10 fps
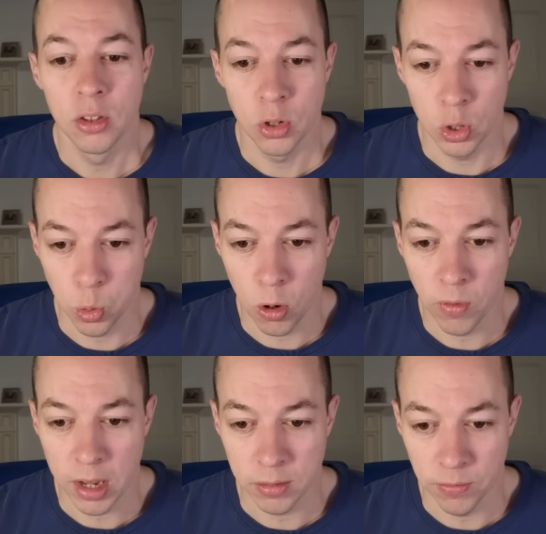to
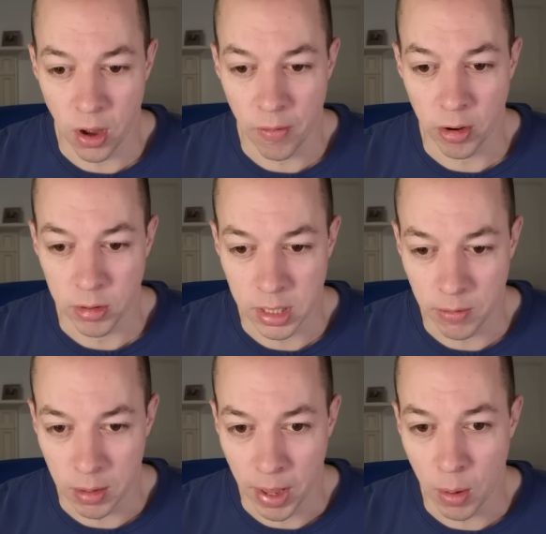
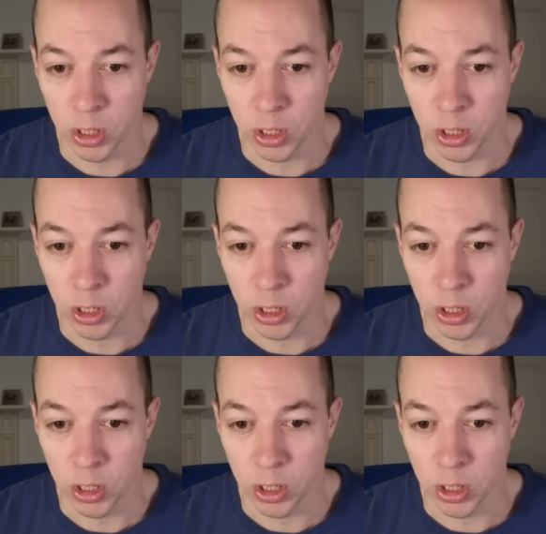12,570 pound,